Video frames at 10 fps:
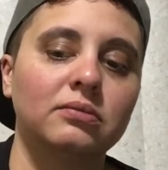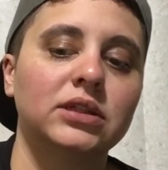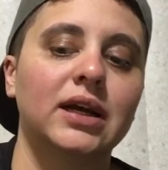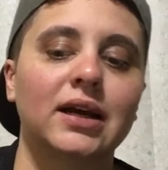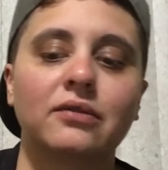
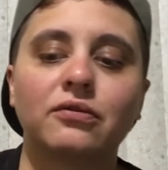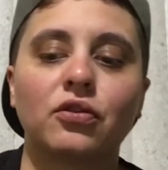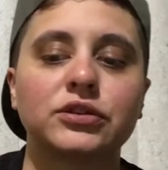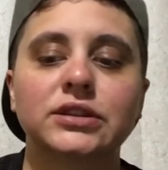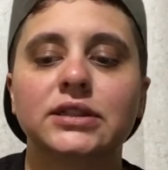Yeah,
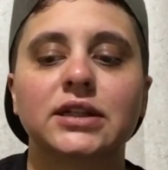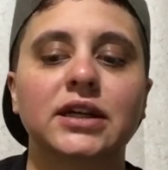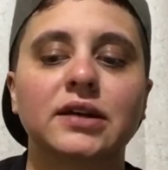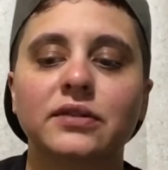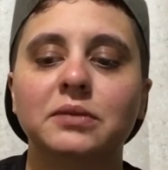unfortunately I
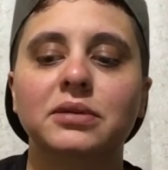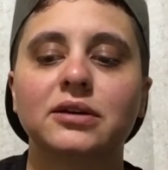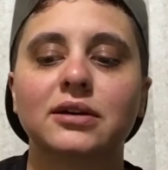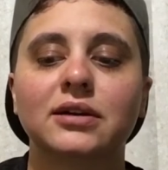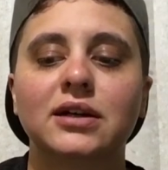can't have any
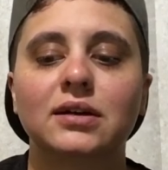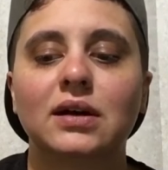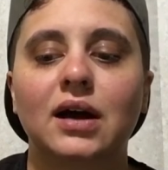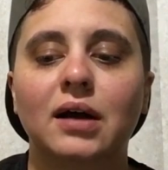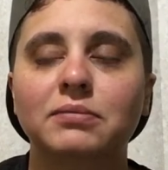beer.
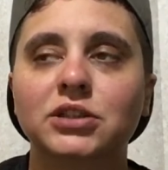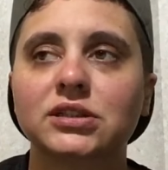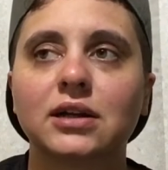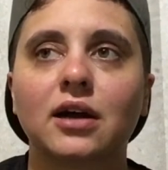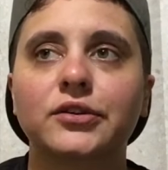I'm
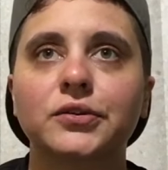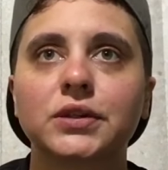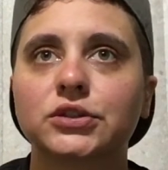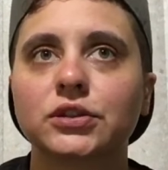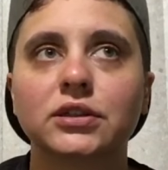just not
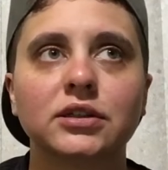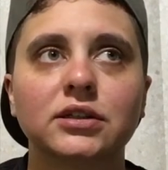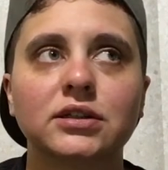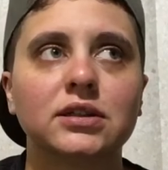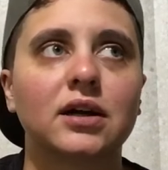doing sugar.
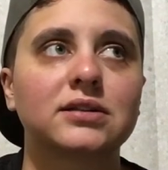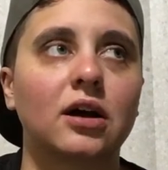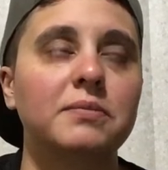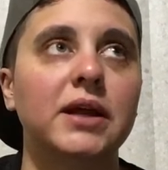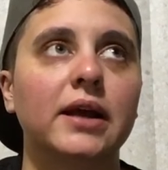Sucks.
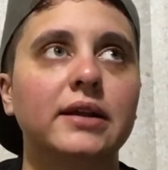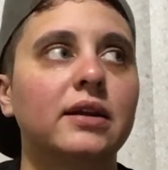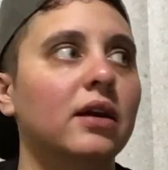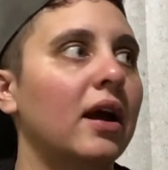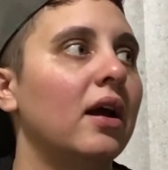I mean,
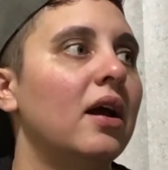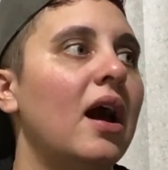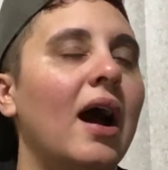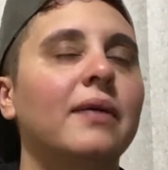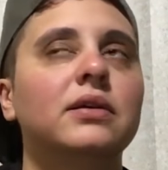
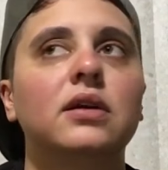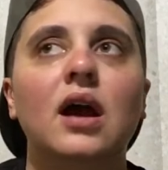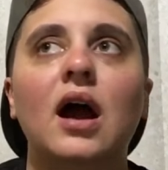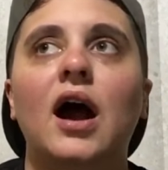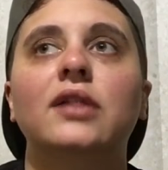
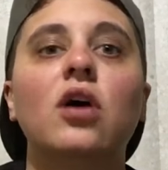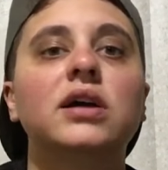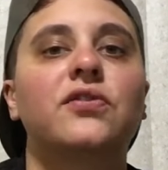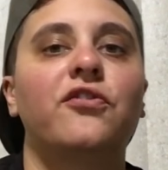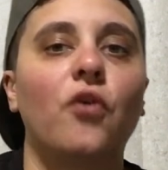I
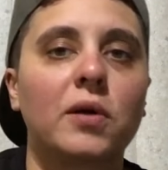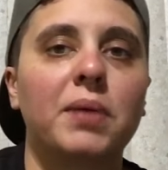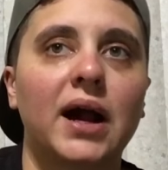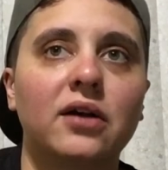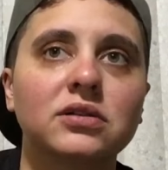lost 4
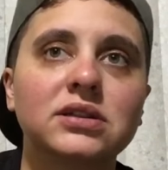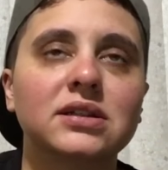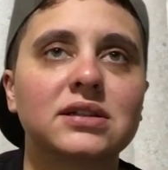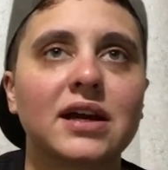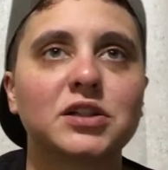pounds in
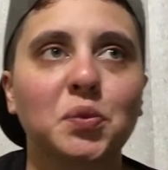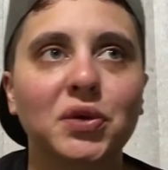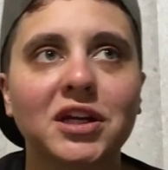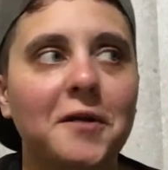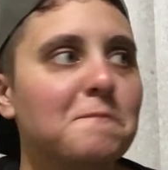this last
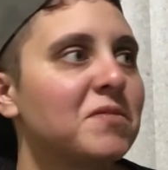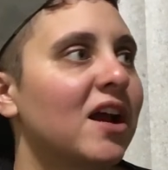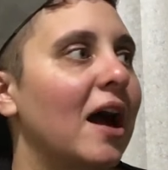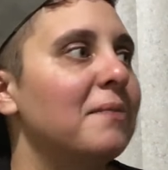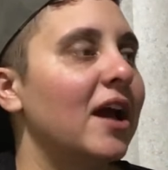week.
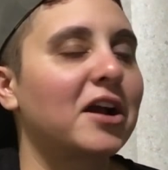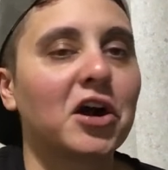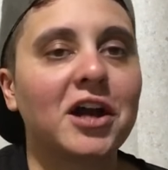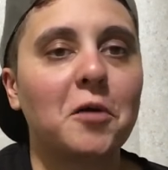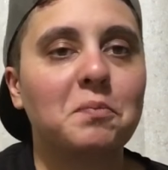I mean, I
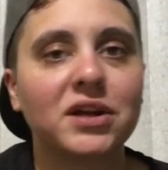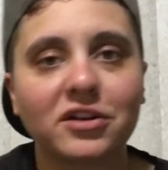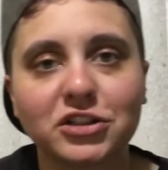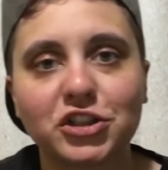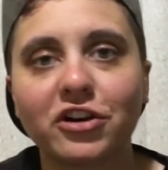cut out beer
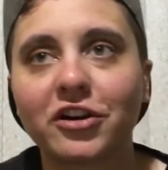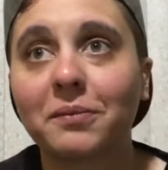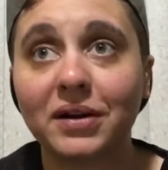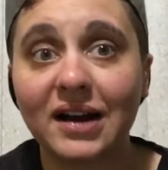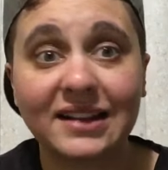and sugar,
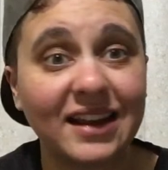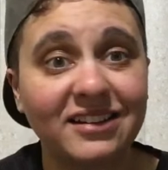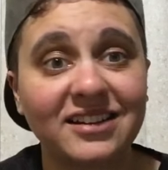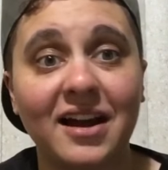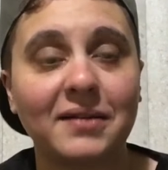but
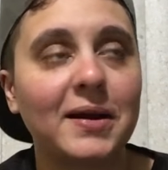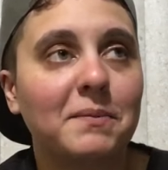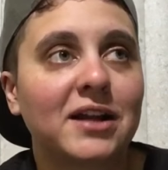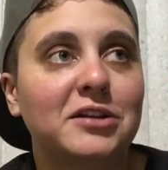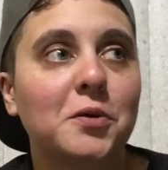I'm
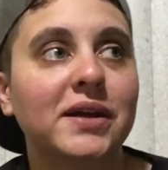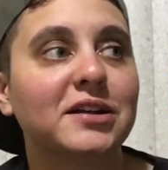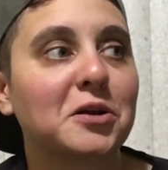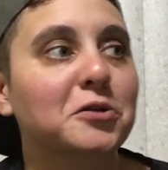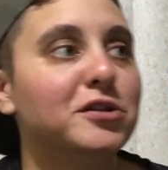not doing
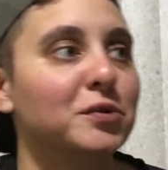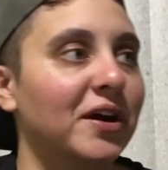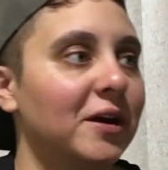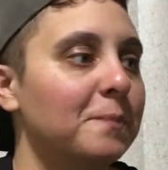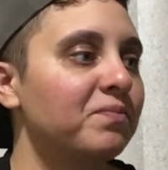it to lose
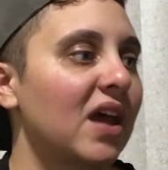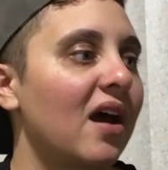weight.